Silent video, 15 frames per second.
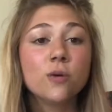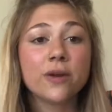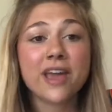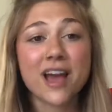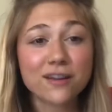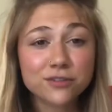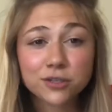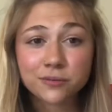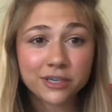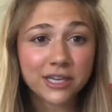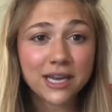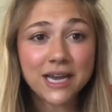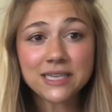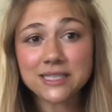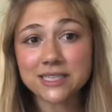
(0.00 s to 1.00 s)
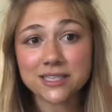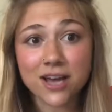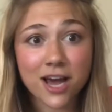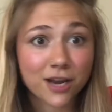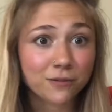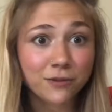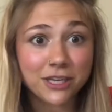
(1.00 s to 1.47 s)
we have to realize is
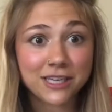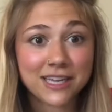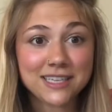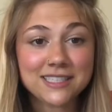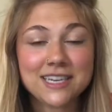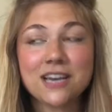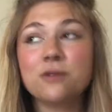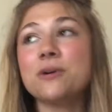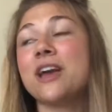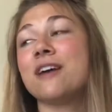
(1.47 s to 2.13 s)
unrealistic.